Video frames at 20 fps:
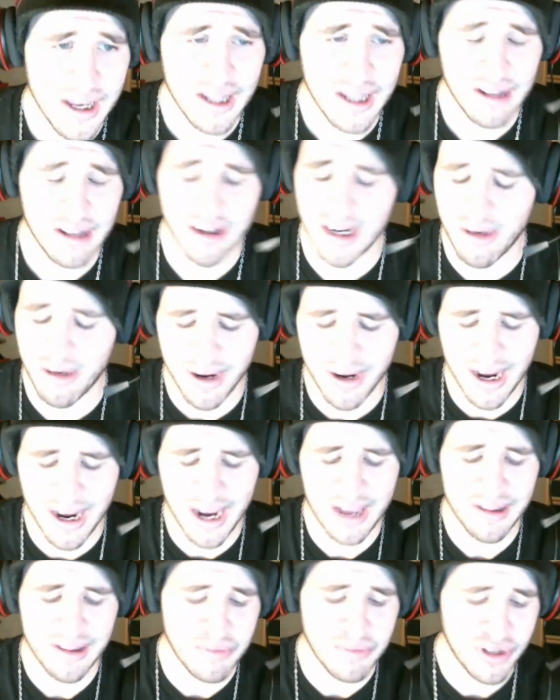So anyway,
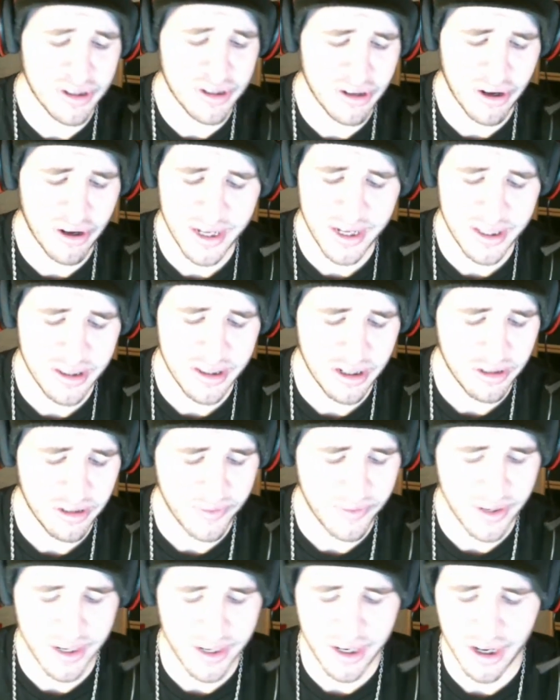guys, I'm just gonna end this
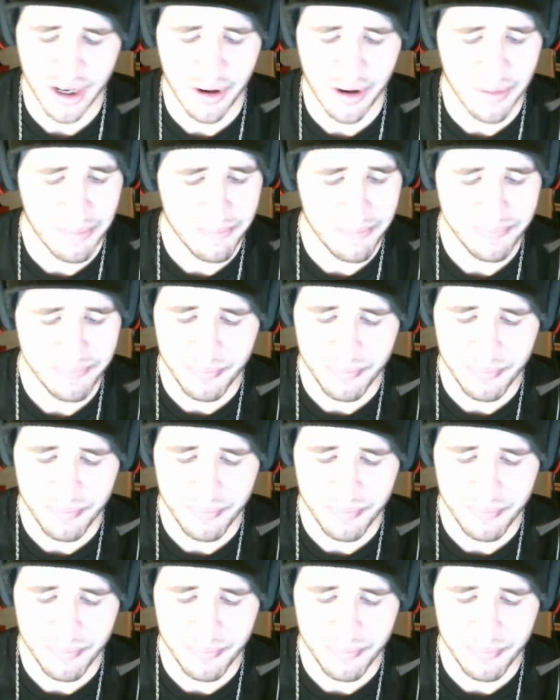video.